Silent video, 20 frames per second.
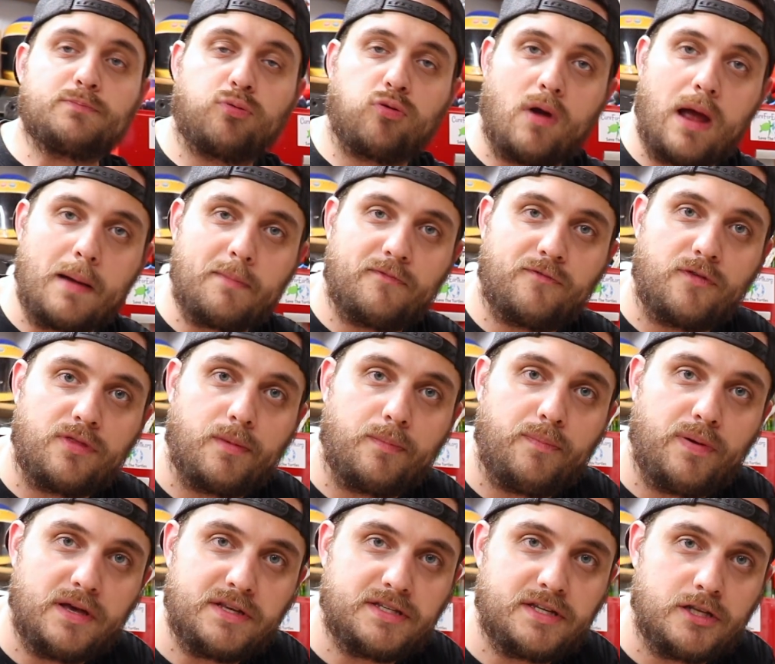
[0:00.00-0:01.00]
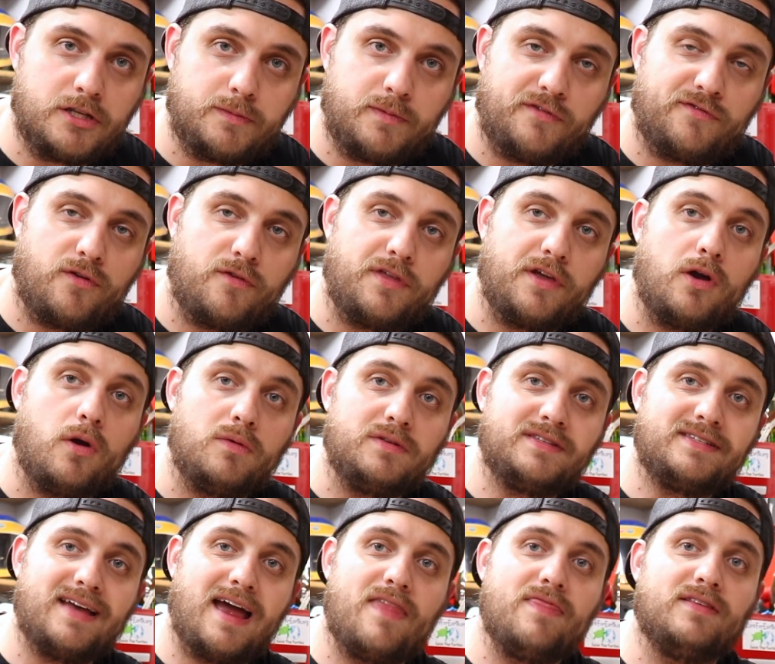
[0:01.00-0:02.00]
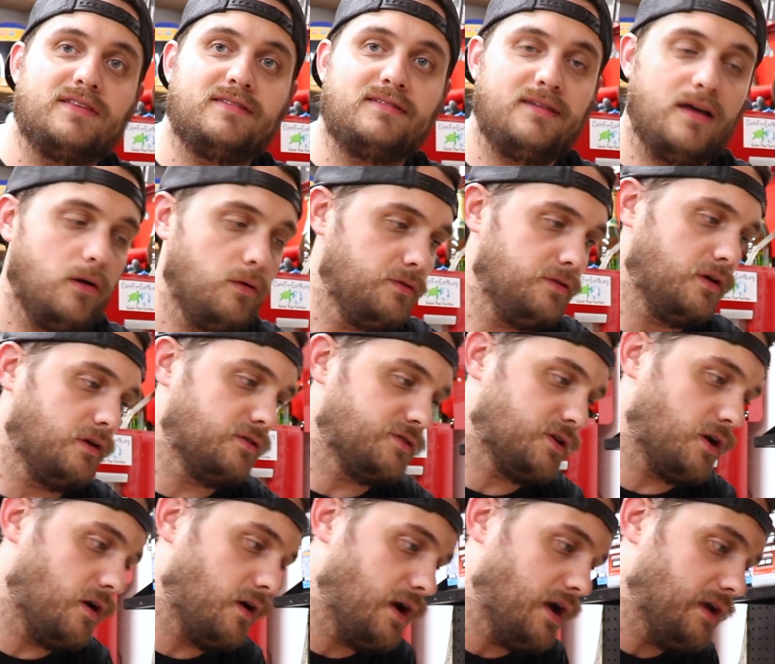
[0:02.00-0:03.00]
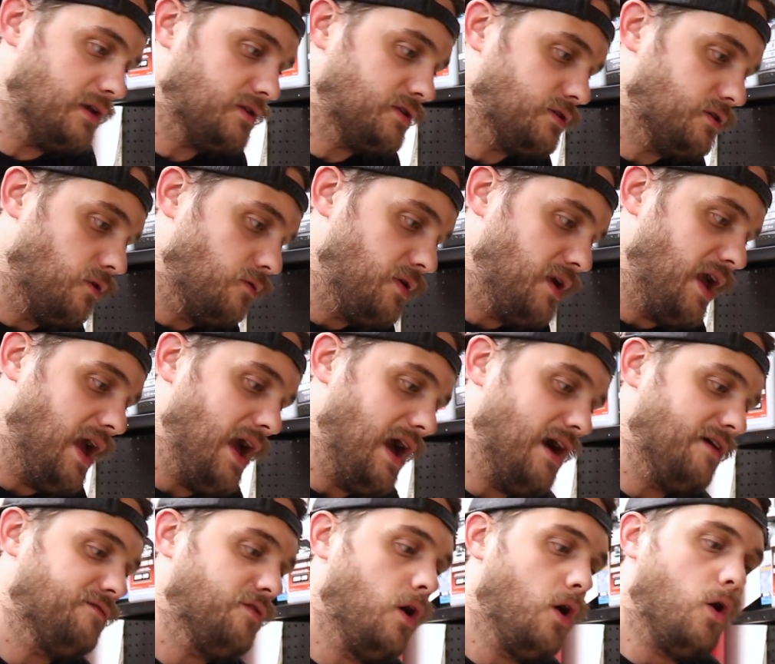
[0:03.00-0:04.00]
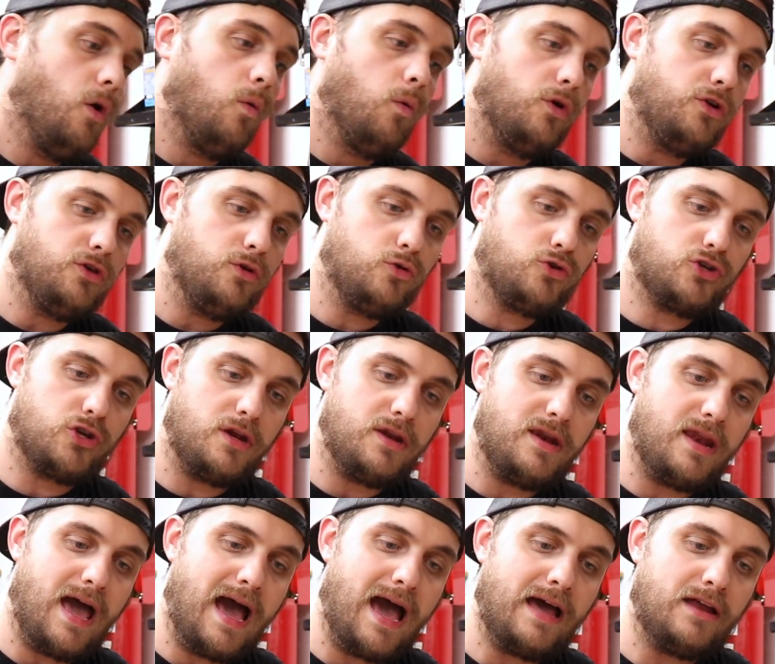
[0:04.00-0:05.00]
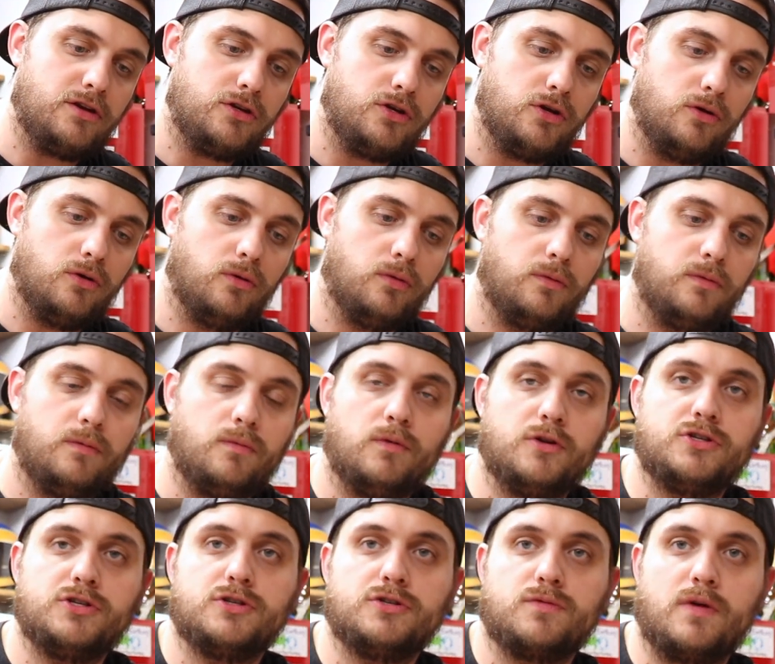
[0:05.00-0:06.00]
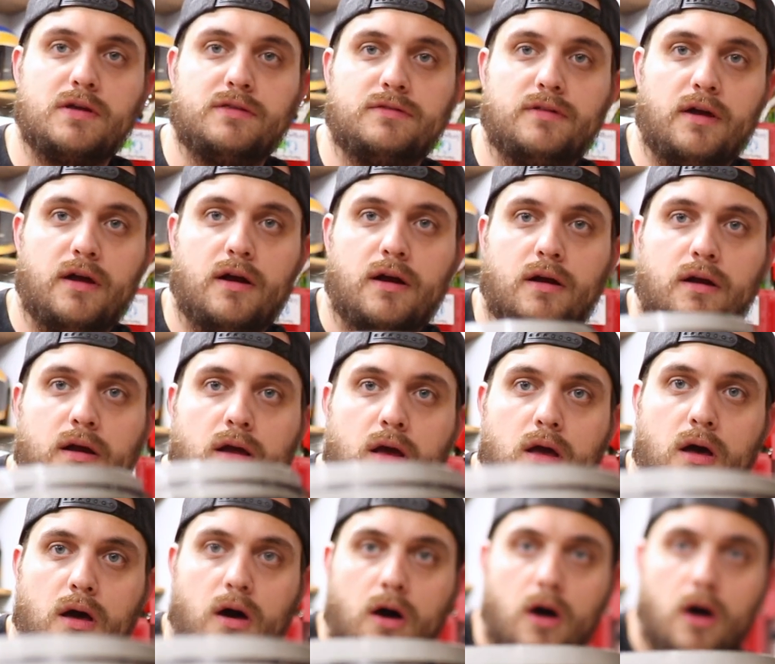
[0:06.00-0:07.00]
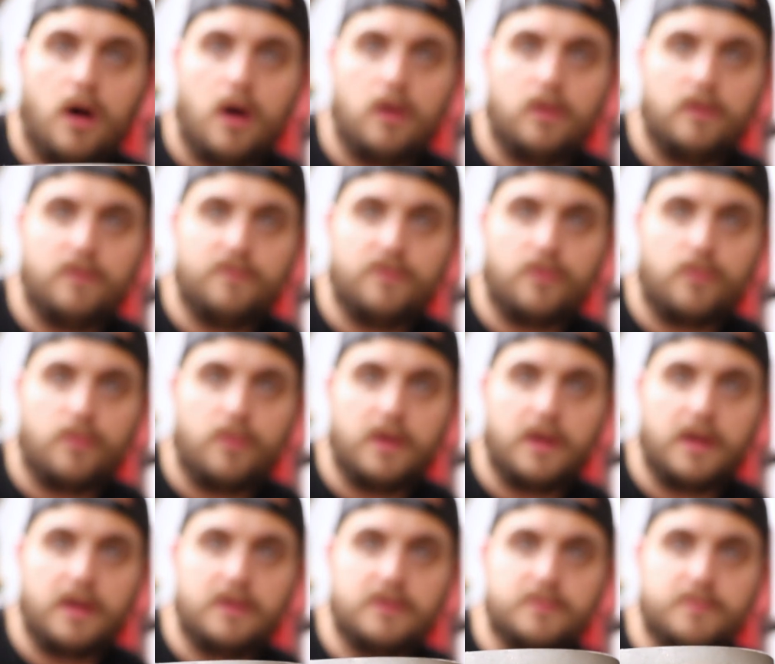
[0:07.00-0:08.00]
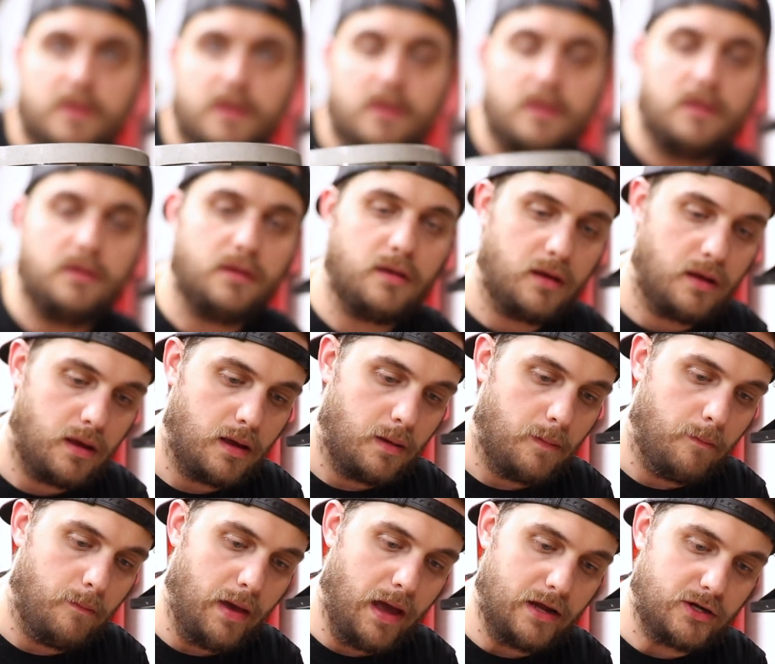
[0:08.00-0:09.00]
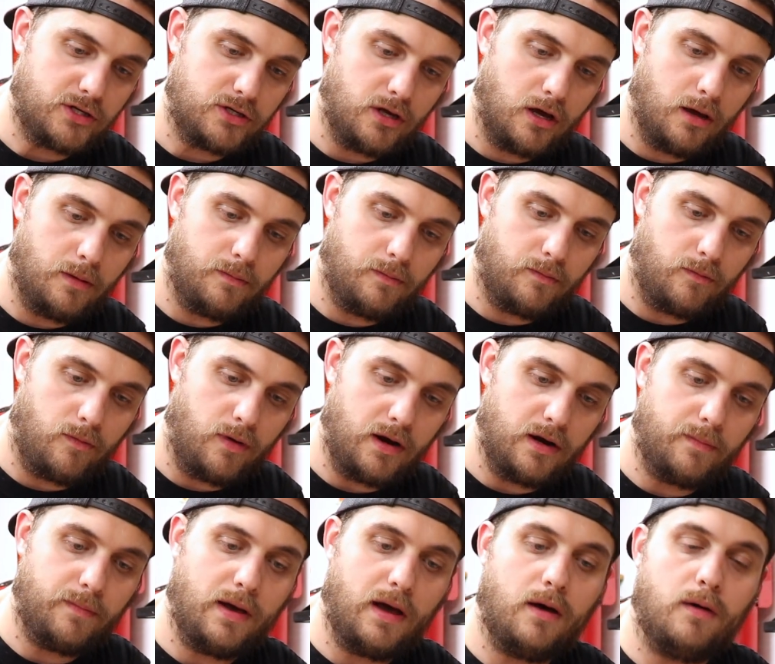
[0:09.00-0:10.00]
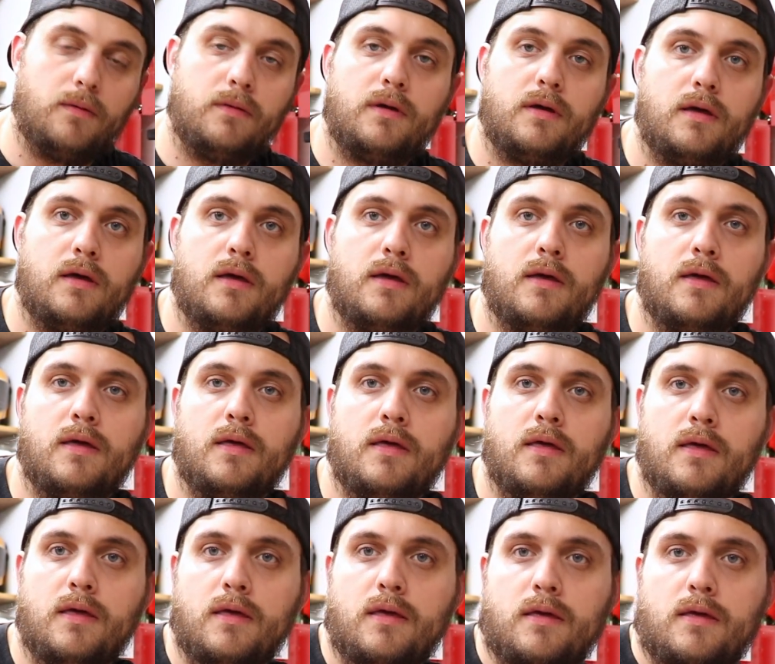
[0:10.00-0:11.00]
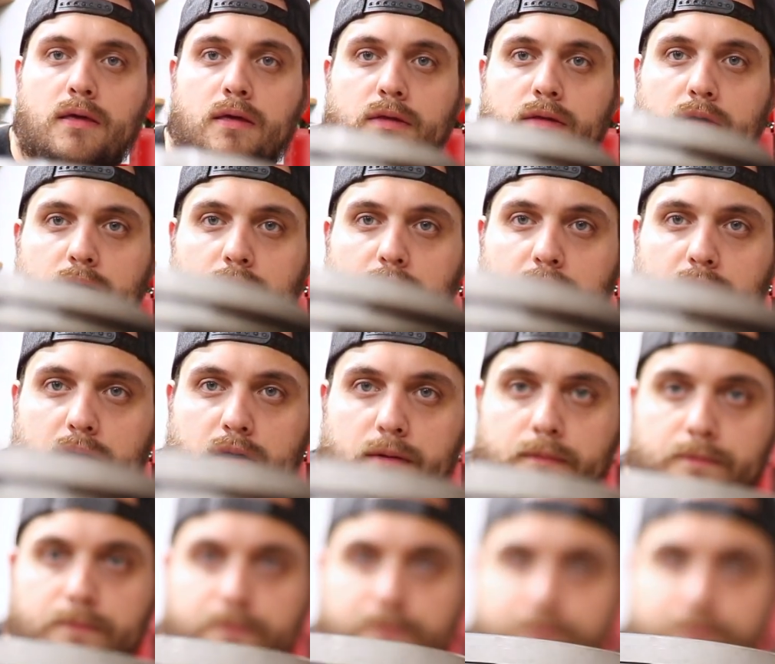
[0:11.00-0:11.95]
prep for the pistons before they go inside the cylinders, all right? So we have what you should not do, which is right there, all of the rings being matched up right about there again.